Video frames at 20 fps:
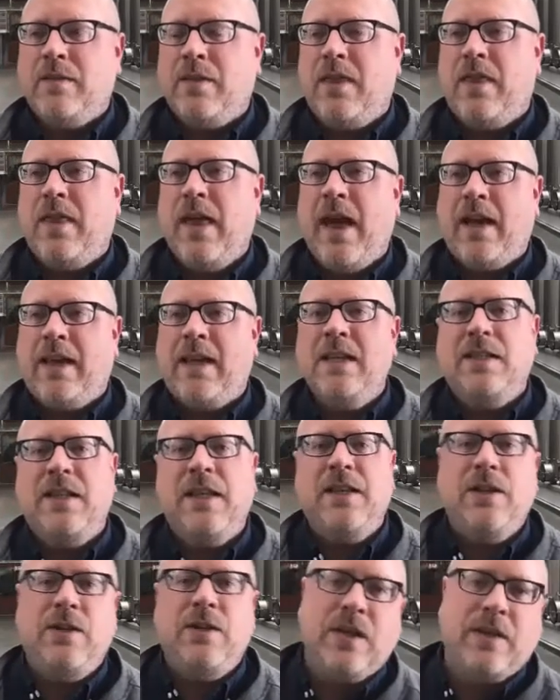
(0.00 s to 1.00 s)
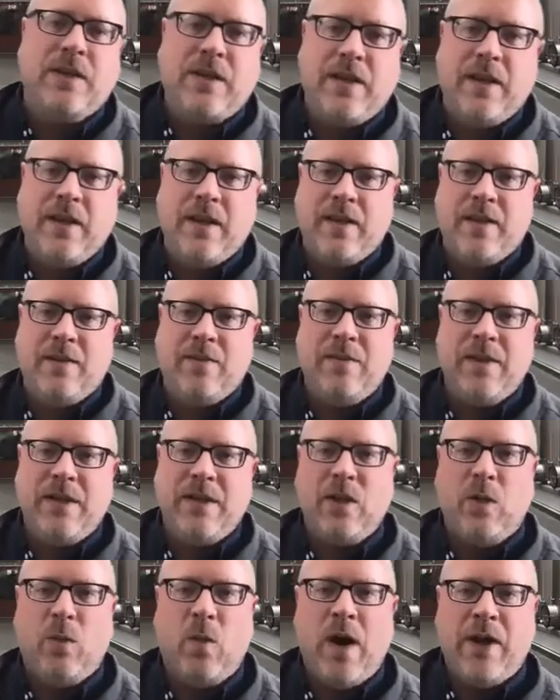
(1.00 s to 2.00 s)
that continues into the
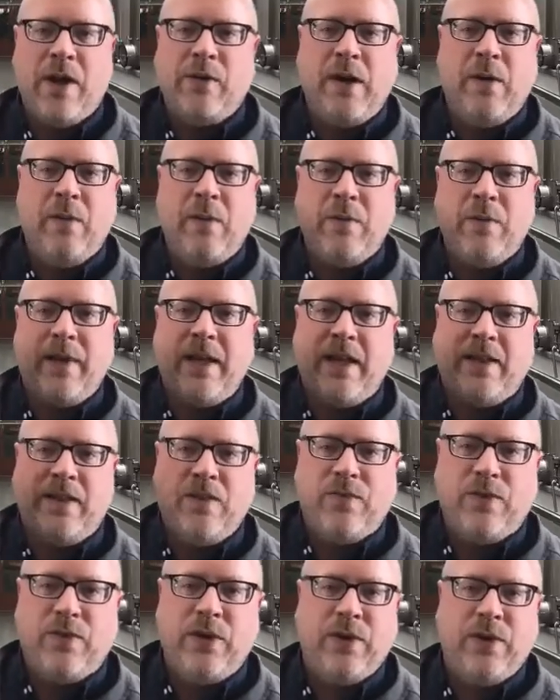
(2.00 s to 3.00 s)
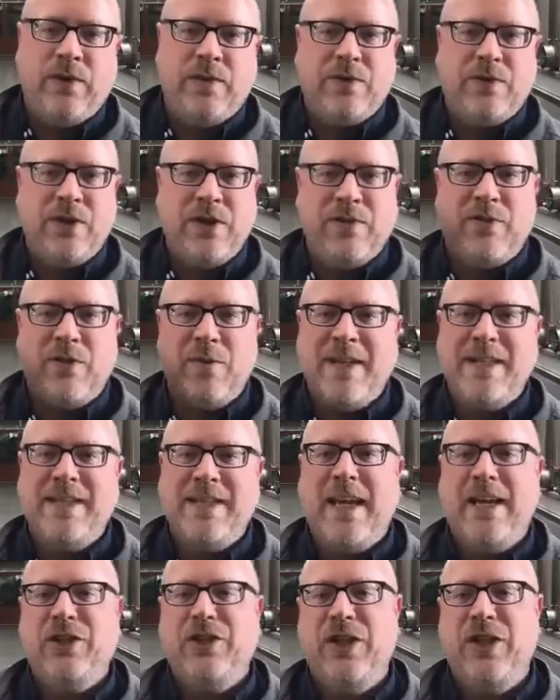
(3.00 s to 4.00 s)
winery when we get the fruit during
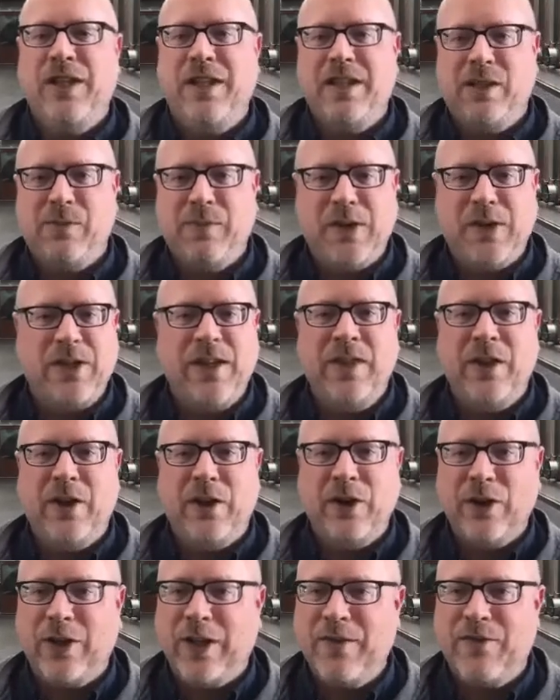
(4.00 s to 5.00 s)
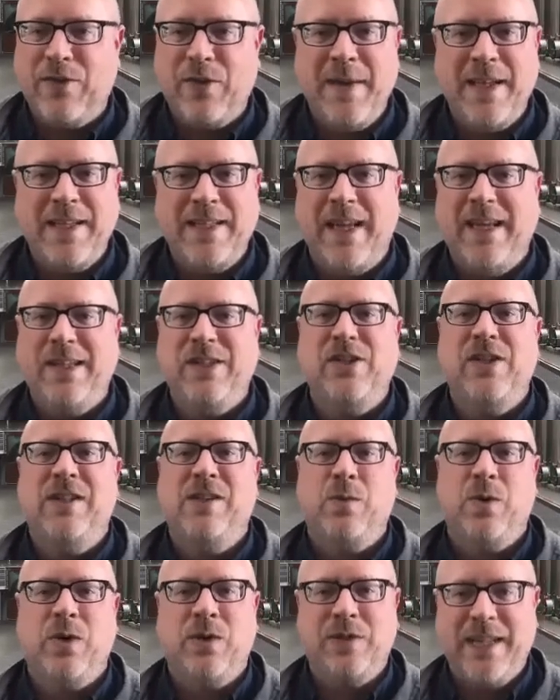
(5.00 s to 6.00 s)
fermentation, especially in the early fermentations.
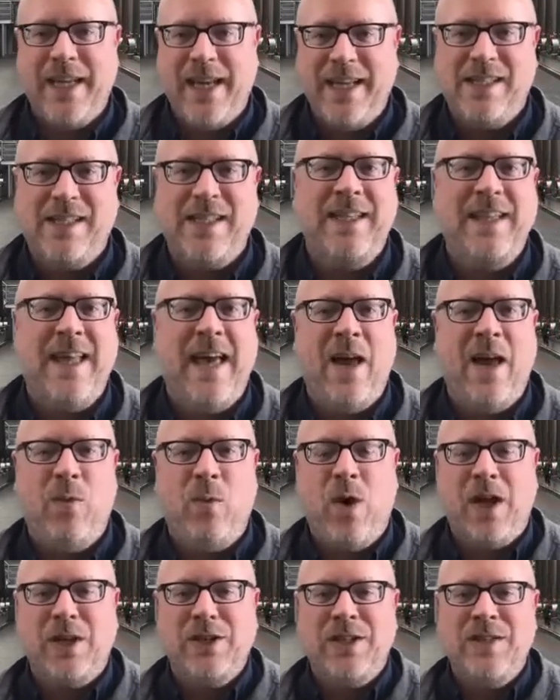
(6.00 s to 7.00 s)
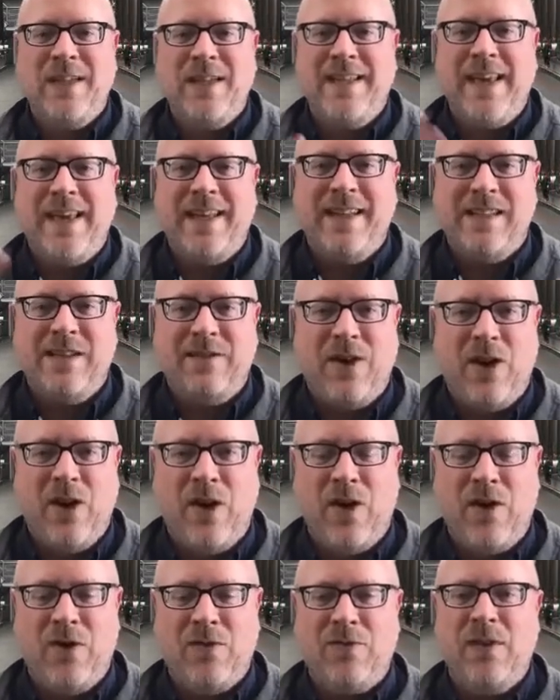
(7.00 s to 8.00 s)
We're tasting that, watching the tannins
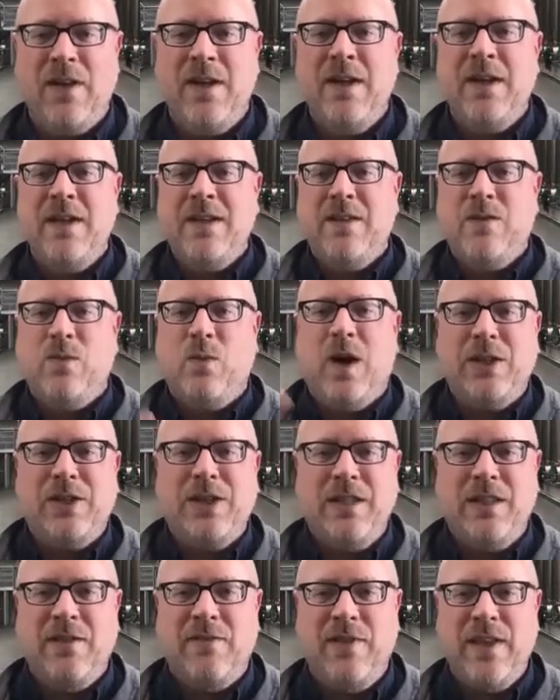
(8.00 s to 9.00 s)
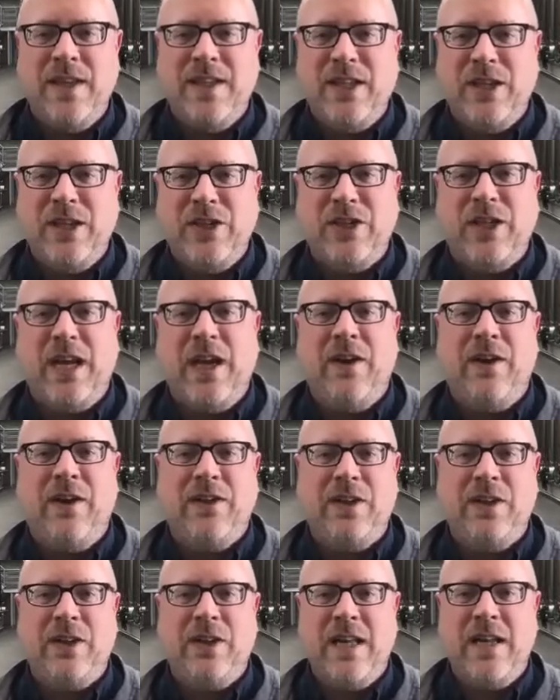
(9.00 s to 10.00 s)
evolve, watching the vintage
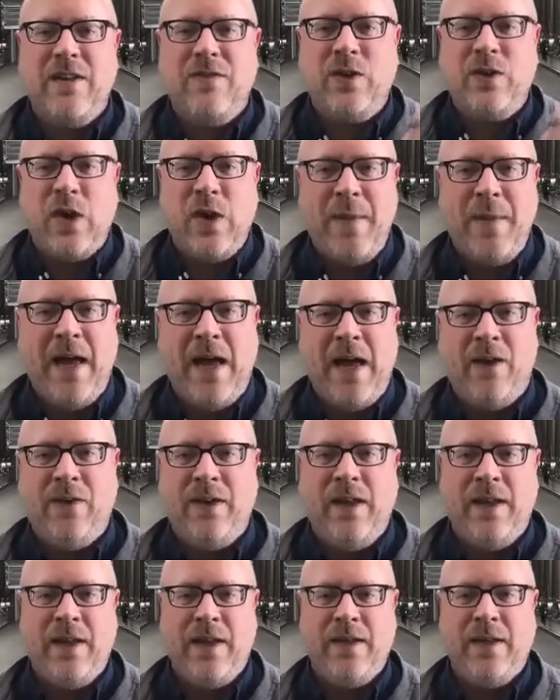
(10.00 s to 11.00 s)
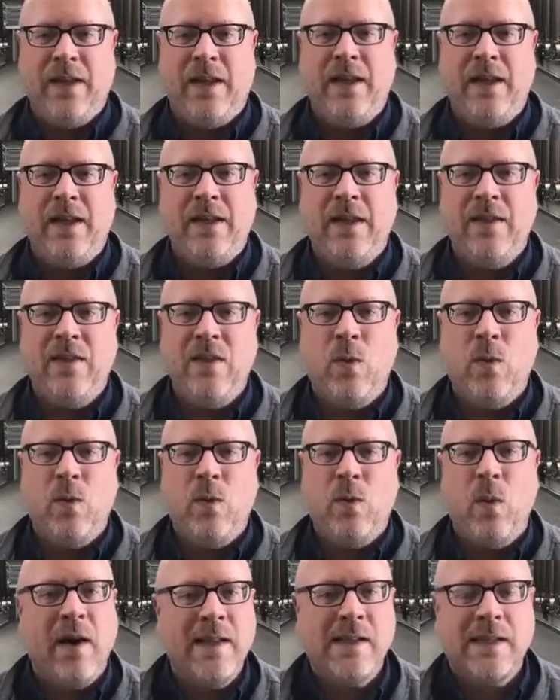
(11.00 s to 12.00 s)
character kind of come out in the
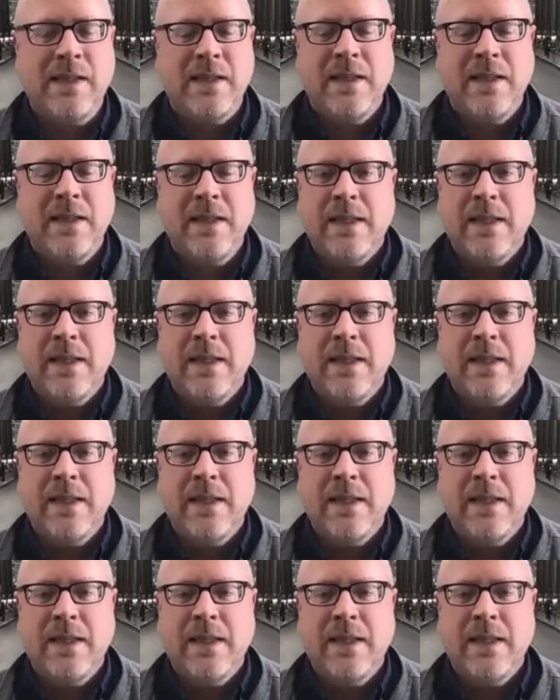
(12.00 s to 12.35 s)
wines.